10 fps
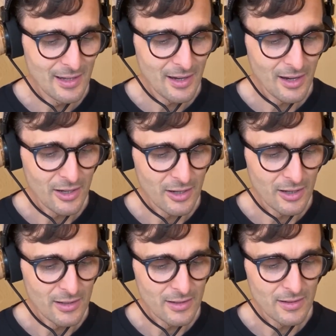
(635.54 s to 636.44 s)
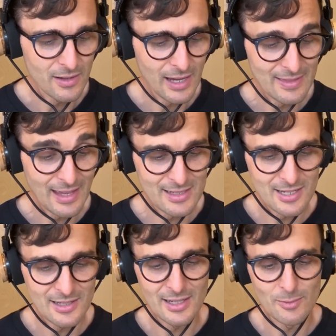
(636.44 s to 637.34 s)
at that
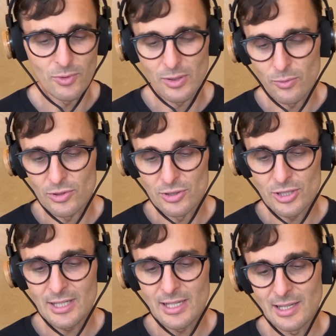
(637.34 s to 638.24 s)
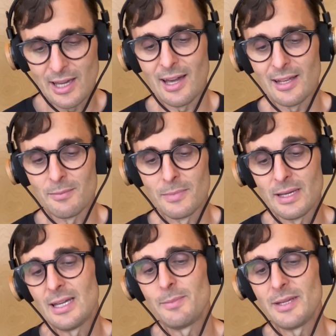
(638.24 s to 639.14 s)
time we were looking at
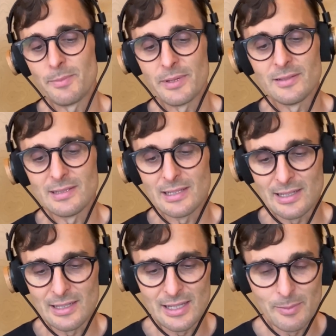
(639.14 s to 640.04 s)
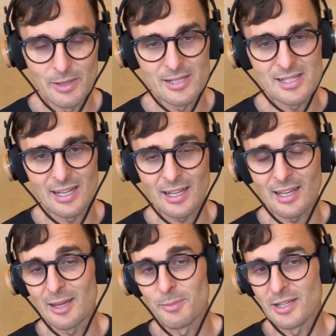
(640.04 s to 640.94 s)
maybe building an email sending
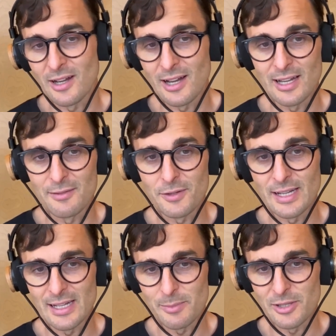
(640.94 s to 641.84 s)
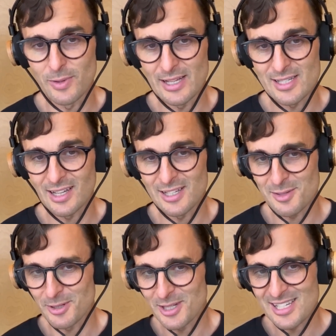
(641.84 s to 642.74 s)
API for AWS
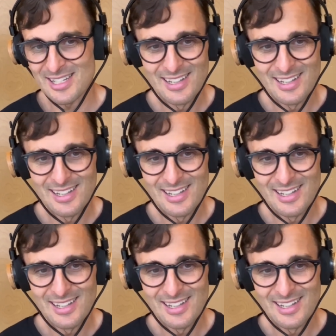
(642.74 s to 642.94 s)
customers,